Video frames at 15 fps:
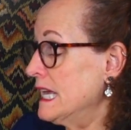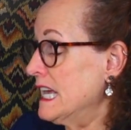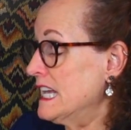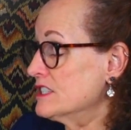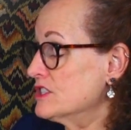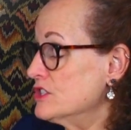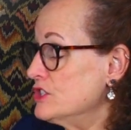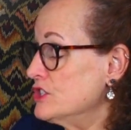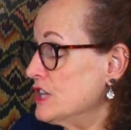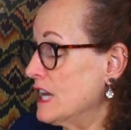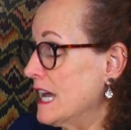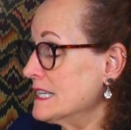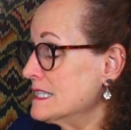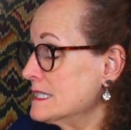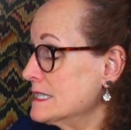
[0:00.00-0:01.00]
His
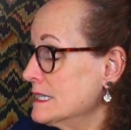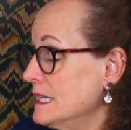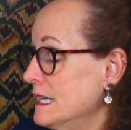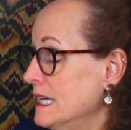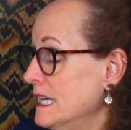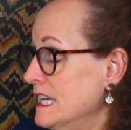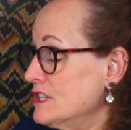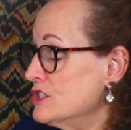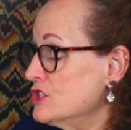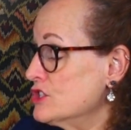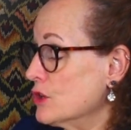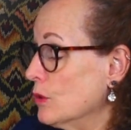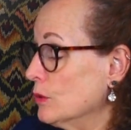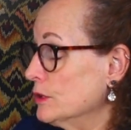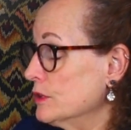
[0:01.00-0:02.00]
chest, his
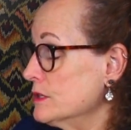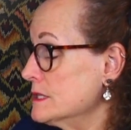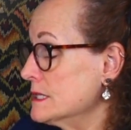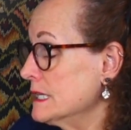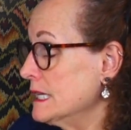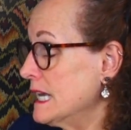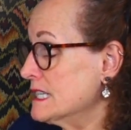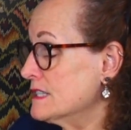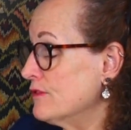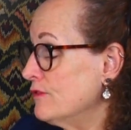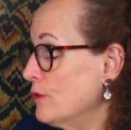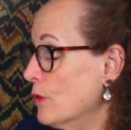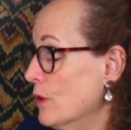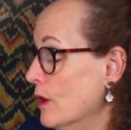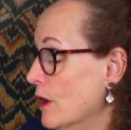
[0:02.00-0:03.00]
shoulders, his
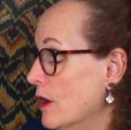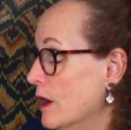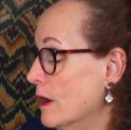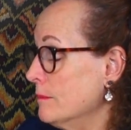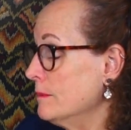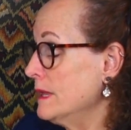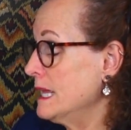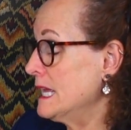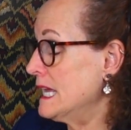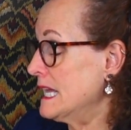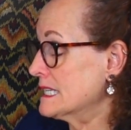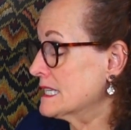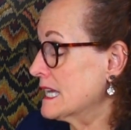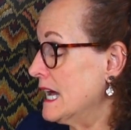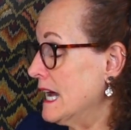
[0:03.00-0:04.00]
forearm,
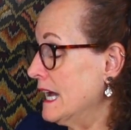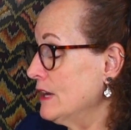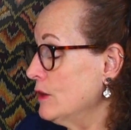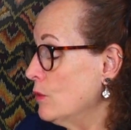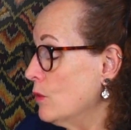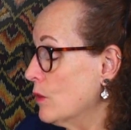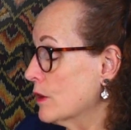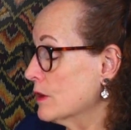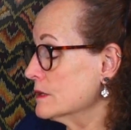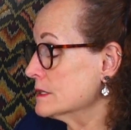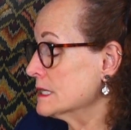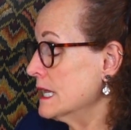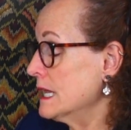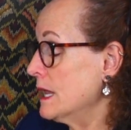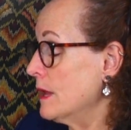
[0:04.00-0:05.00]
his
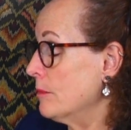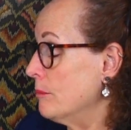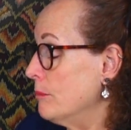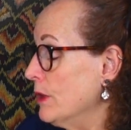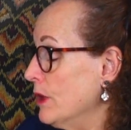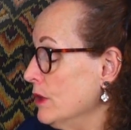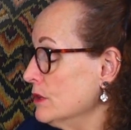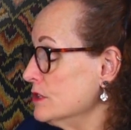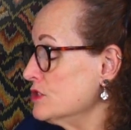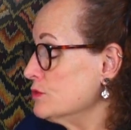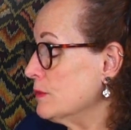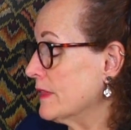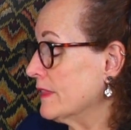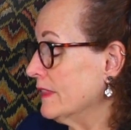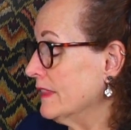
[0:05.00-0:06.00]
hindquarters bulged
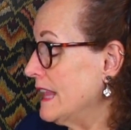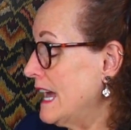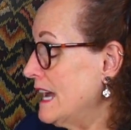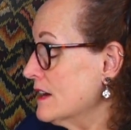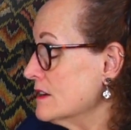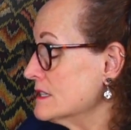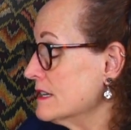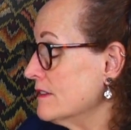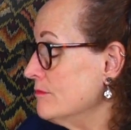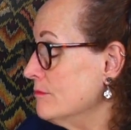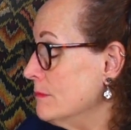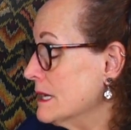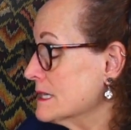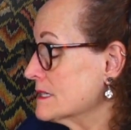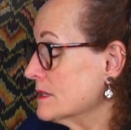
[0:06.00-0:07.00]
with layers of
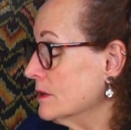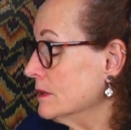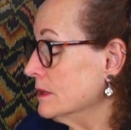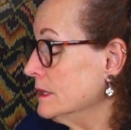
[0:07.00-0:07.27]
muscle.